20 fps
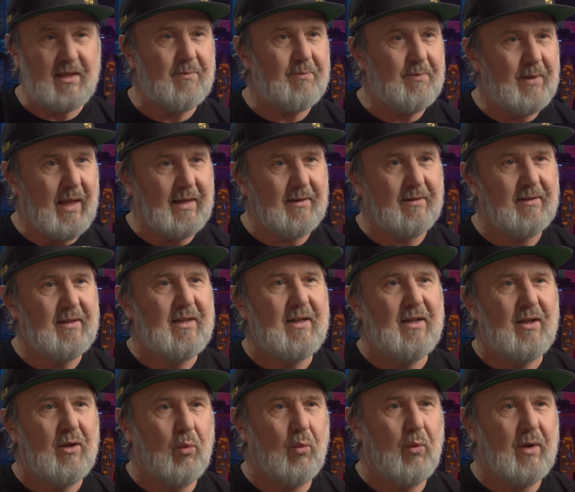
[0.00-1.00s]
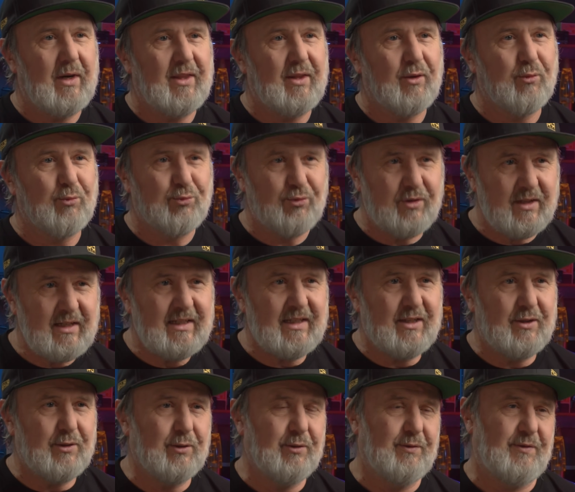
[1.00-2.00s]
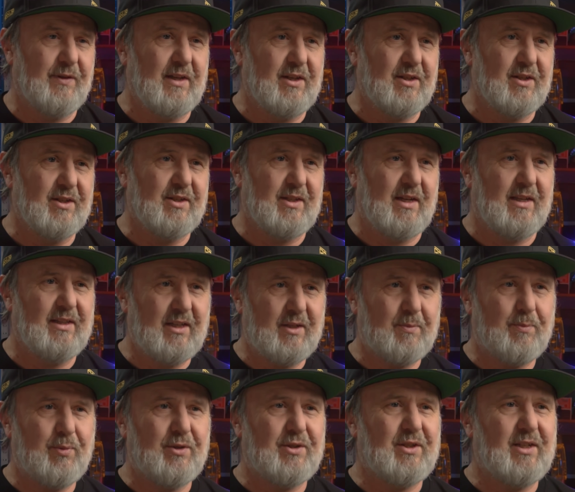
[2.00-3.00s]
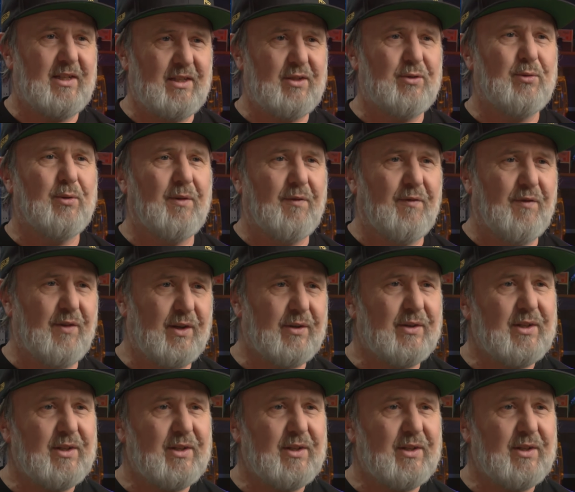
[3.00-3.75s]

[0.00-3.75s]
But one of the really cool features, and this puts it into a very